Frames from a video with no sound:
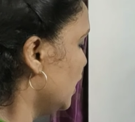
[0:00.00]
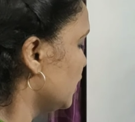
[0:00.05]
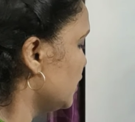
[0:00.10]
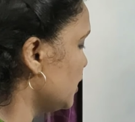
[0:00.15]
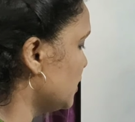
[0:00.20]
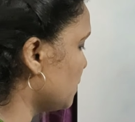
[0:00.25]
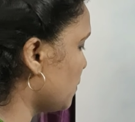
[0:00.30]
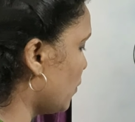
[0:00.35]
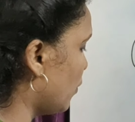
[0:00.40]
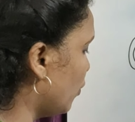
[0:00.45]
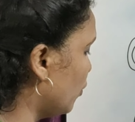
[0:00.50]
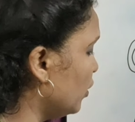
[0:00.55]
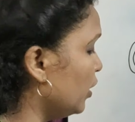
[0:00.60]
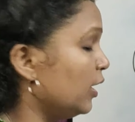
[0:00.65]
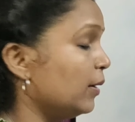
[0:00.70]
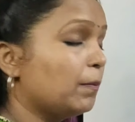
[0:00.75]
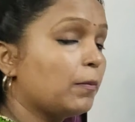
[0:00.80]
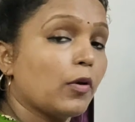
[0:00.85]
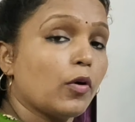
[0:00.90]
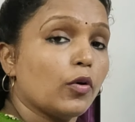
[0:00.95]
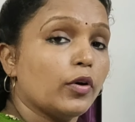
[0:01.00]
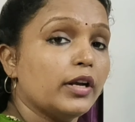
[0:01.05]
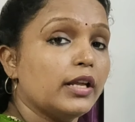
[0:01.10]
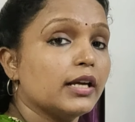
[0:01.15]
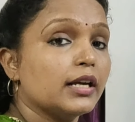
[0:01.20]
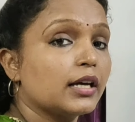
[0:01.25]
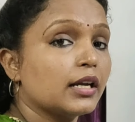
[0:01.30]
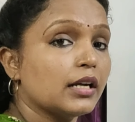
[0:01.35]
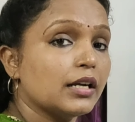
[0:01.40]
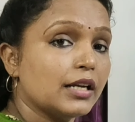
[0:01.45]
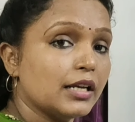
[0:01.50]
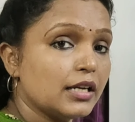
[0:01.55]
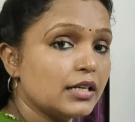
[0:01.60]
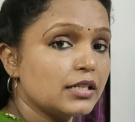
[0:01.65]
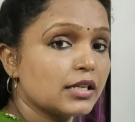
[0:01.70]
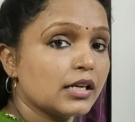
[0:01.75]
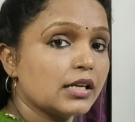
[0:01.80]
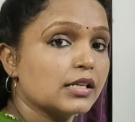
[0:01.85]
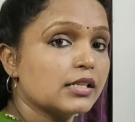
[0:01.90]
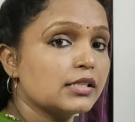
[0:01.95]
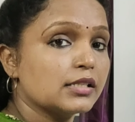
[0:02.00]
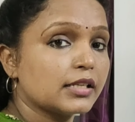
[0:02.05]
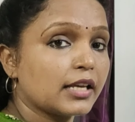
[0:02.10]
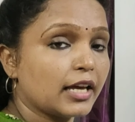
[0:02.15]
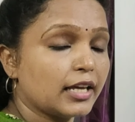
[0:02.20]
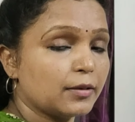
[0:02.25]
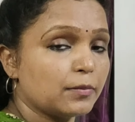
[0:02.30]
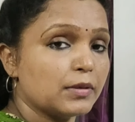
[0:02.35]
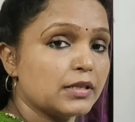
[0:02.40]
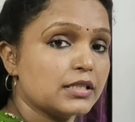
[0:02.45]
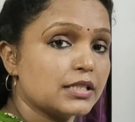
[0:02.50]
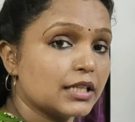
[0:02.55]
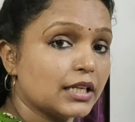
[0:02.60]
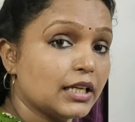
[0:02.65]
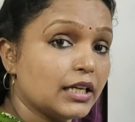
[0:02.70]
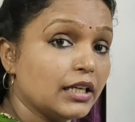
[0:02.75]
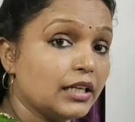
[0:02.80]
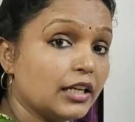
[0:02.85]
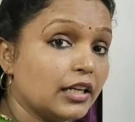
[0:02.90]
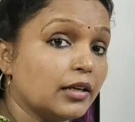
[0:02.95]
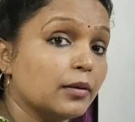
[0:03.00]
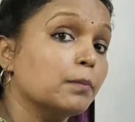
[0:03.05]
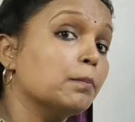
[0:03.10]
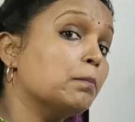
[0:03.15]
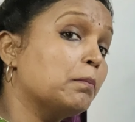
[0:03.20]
These polyploidy conditions can be seen in